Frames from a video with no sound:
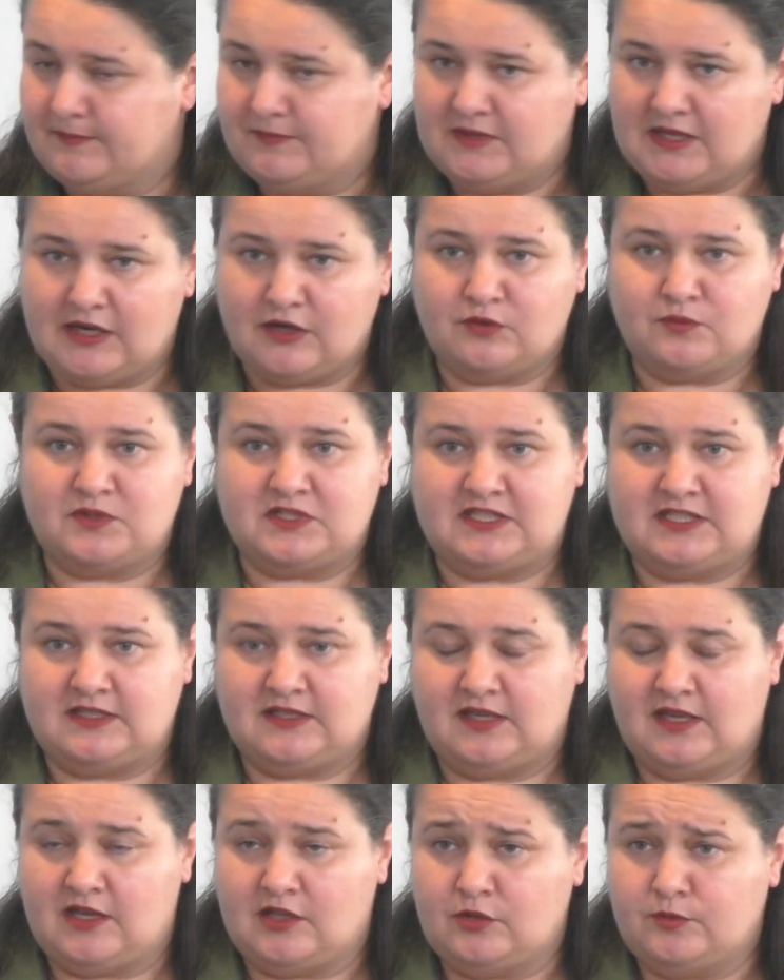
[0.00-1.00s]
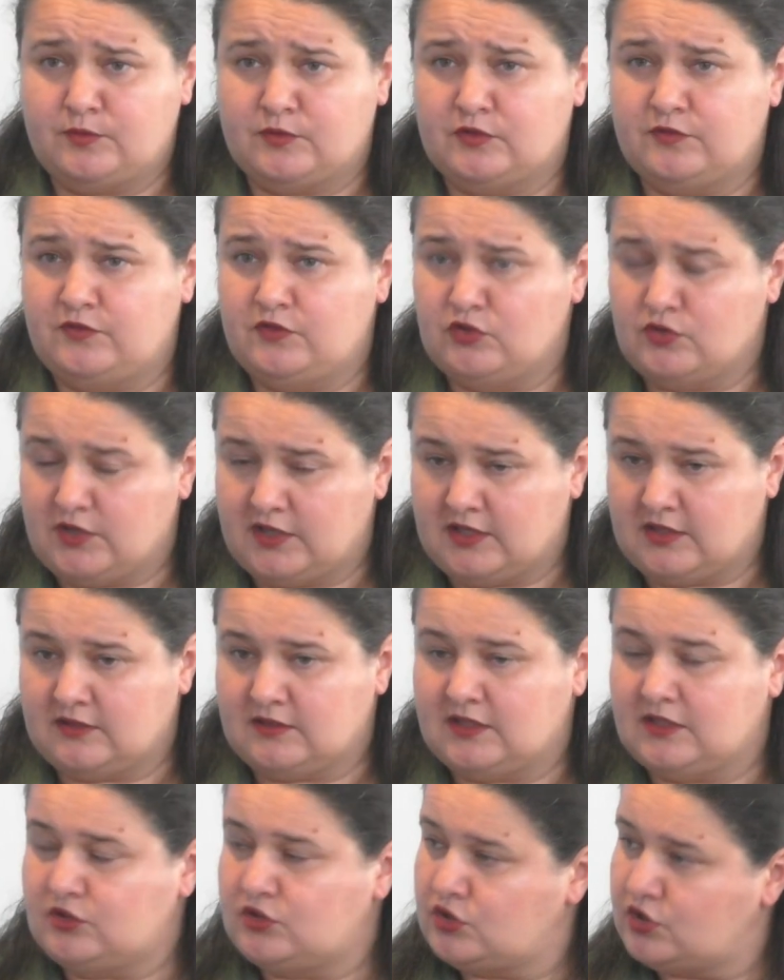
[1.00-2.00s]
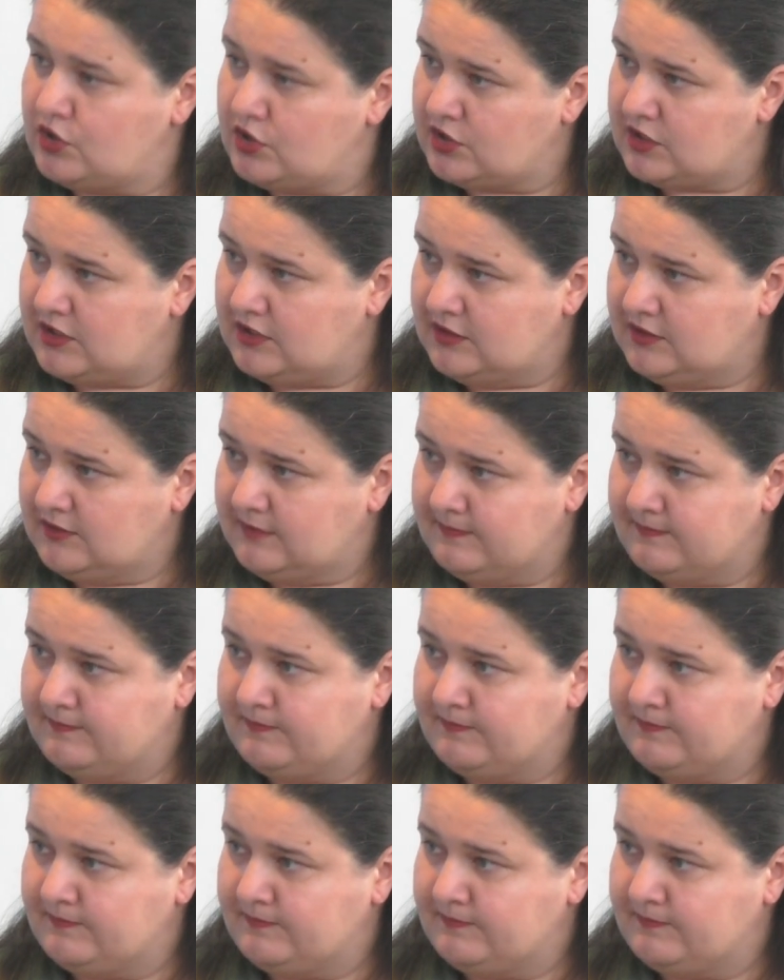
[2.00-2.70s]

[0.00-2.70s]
Now, with the help of UN and Turkey,